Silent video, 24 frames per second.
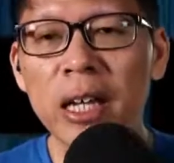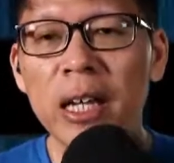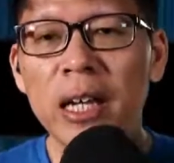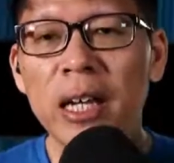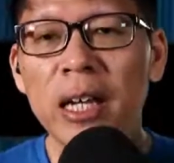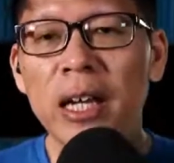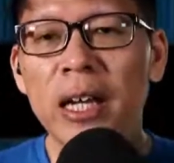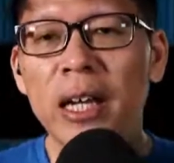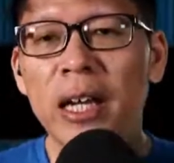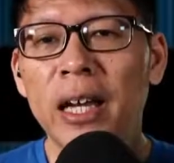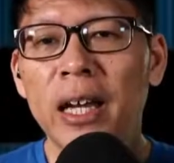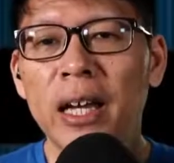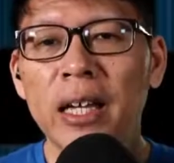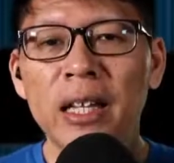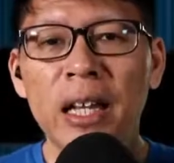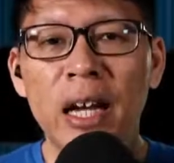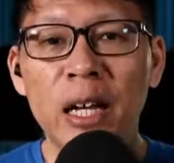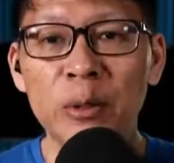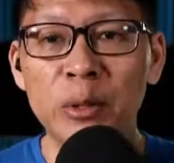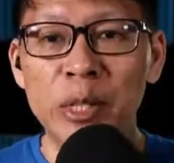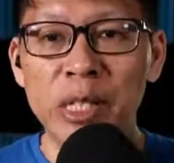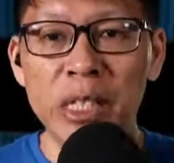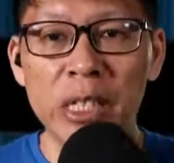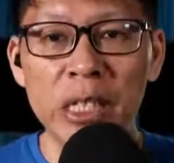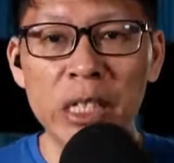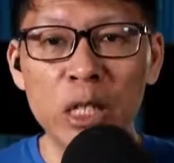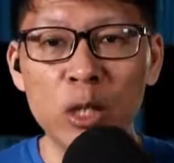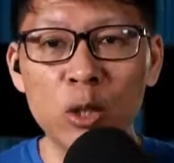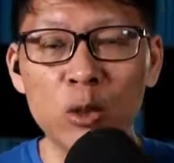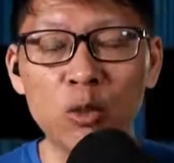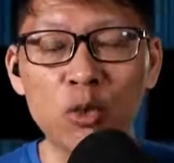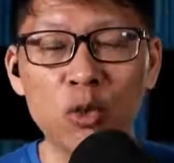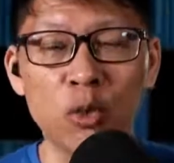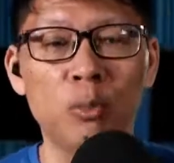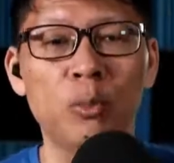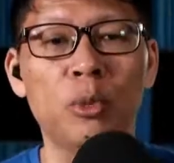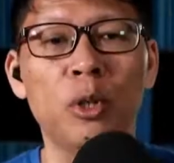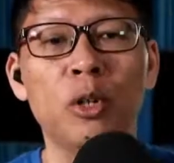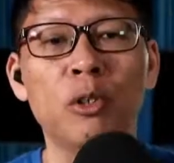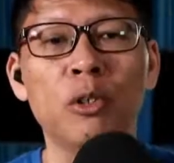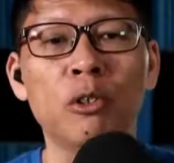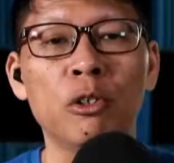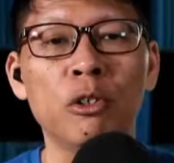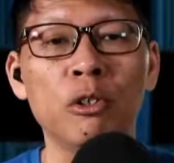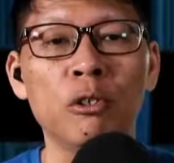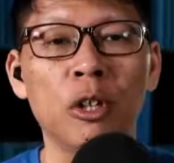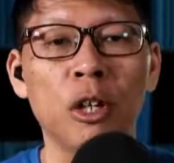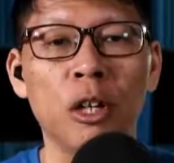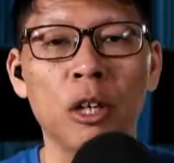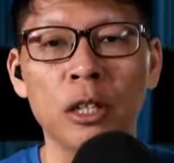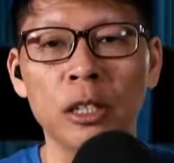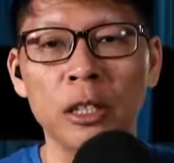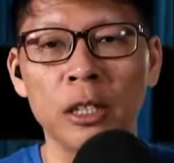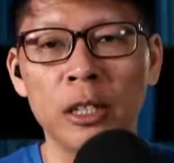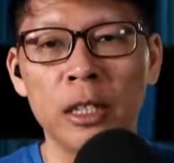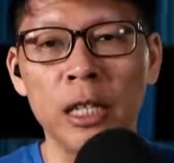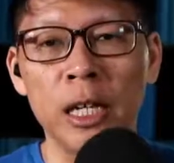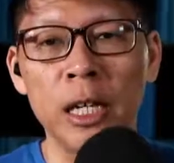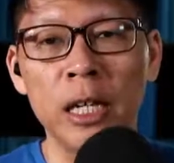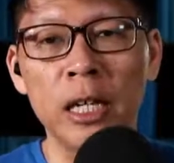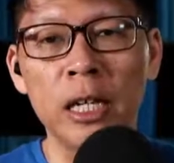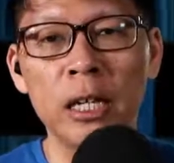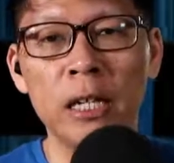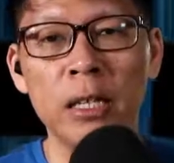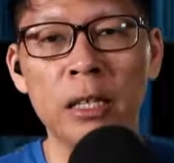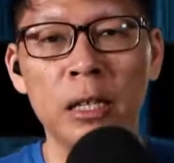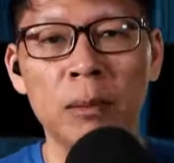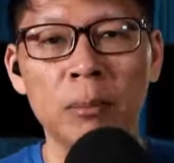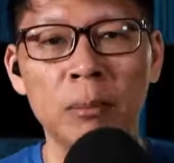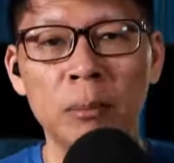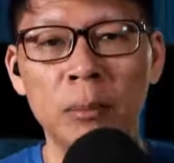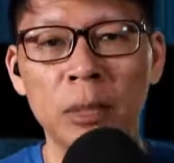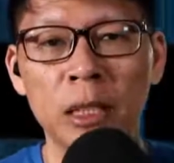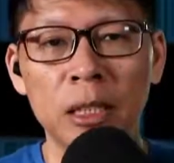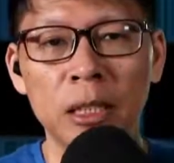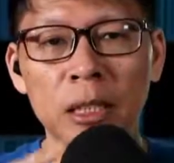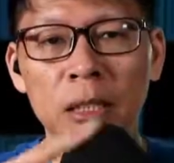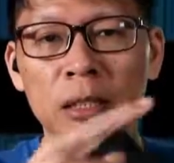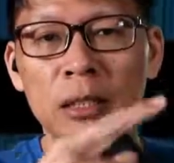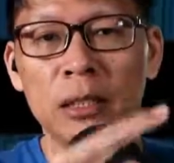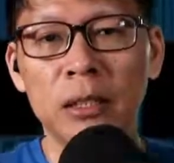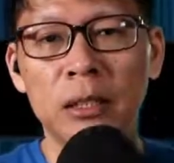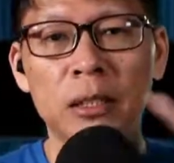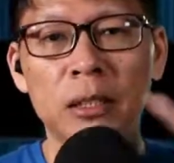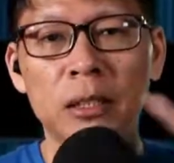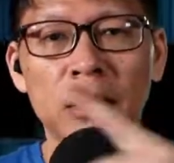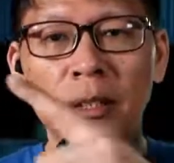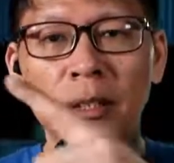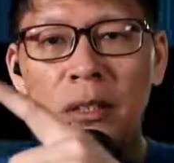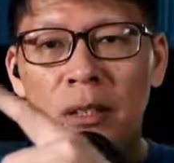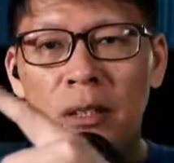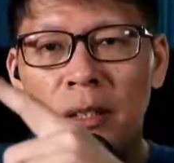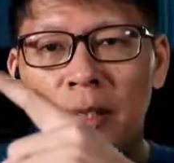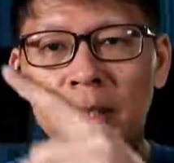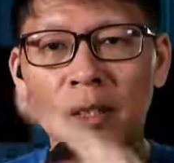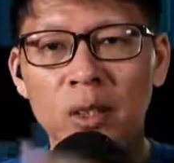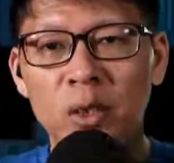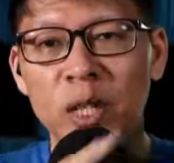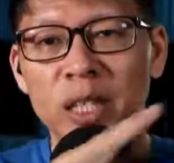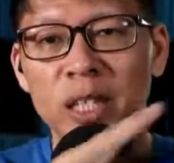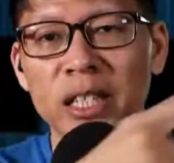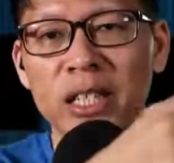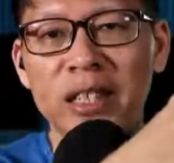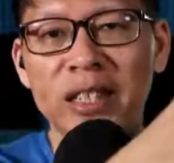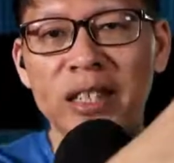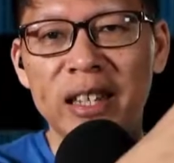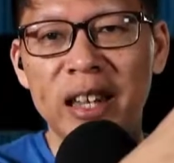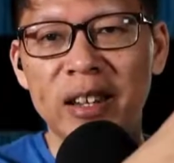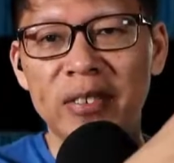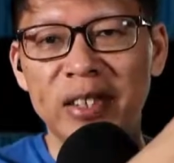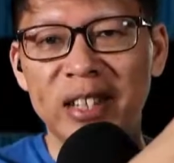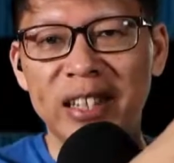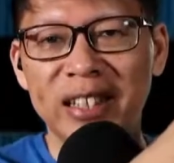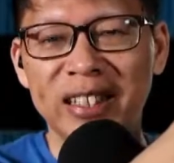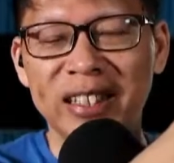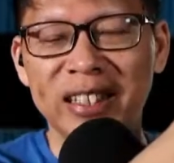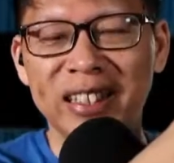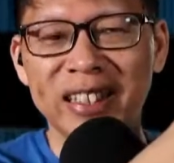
And I will see you tomorrow on day number 27.